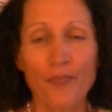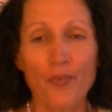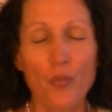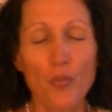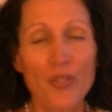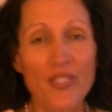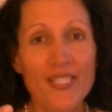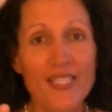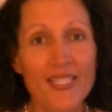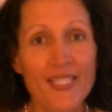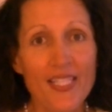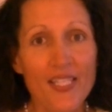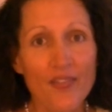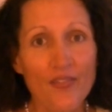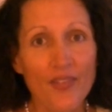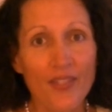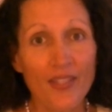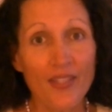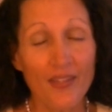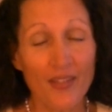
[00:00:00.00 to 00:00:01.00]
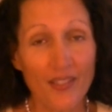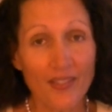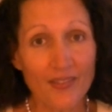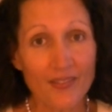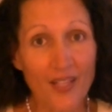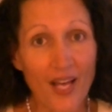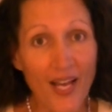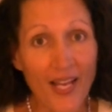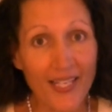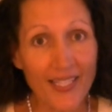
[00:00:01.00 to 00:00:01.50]
receiving the
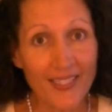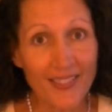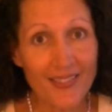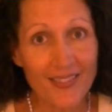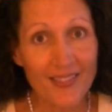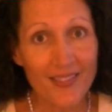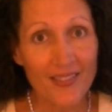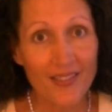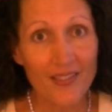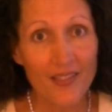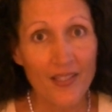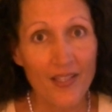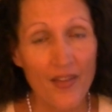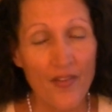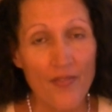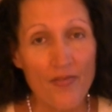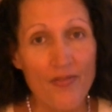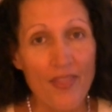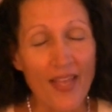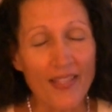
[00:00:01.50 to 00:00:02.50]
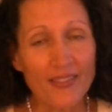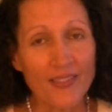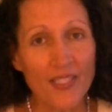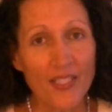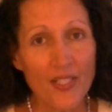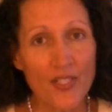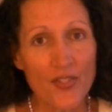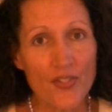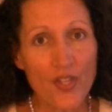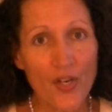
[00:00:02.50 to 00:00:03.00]
light. That's
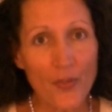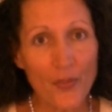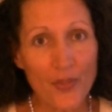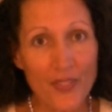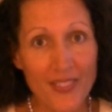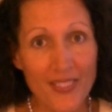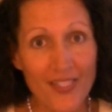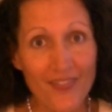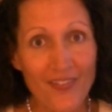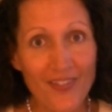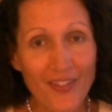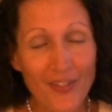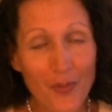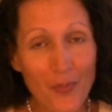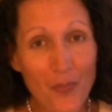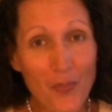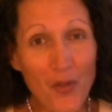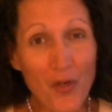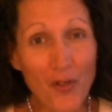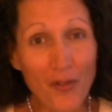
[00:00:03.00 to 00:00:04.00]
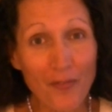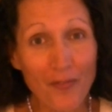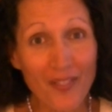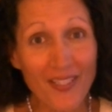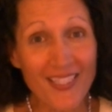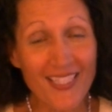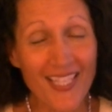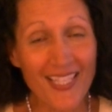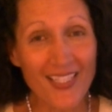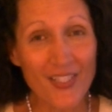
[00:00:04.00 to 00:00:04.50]
going to start receiving the
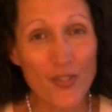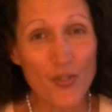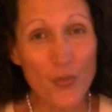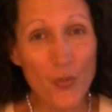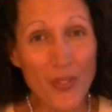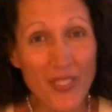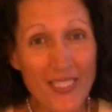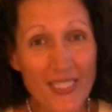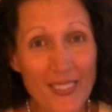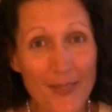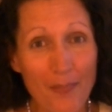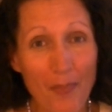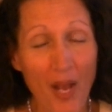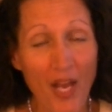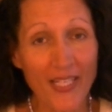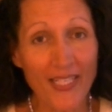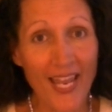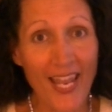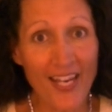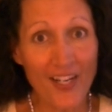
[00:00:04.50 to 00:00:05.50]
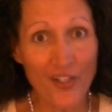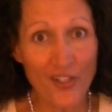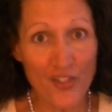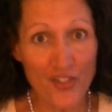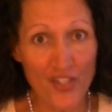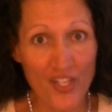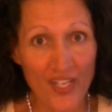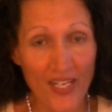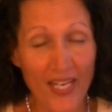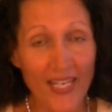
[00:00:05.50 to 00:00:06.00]
perfect sweet spot
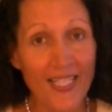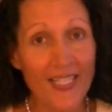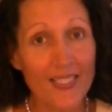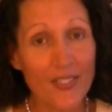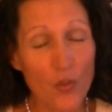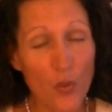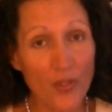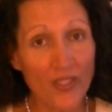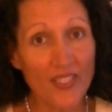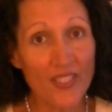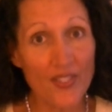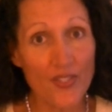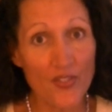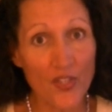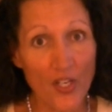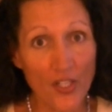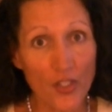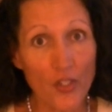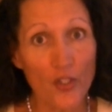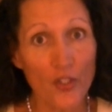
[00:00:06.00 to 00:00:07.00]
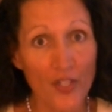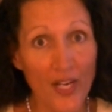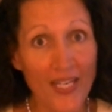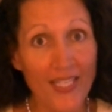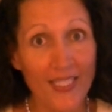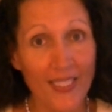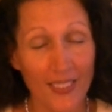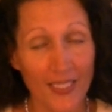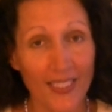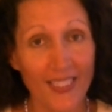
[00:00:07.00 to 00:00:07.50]
energy, and it's going to start
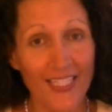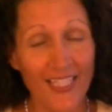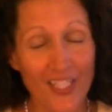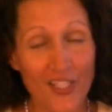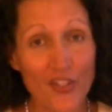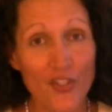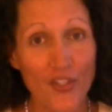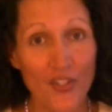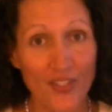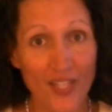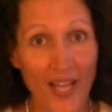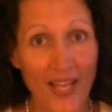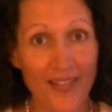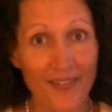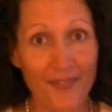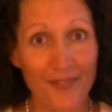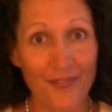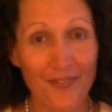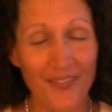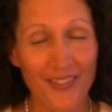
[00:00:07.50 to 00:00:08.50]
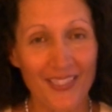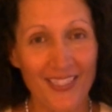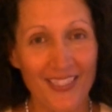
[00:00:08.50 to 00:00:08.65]
creating it in your life.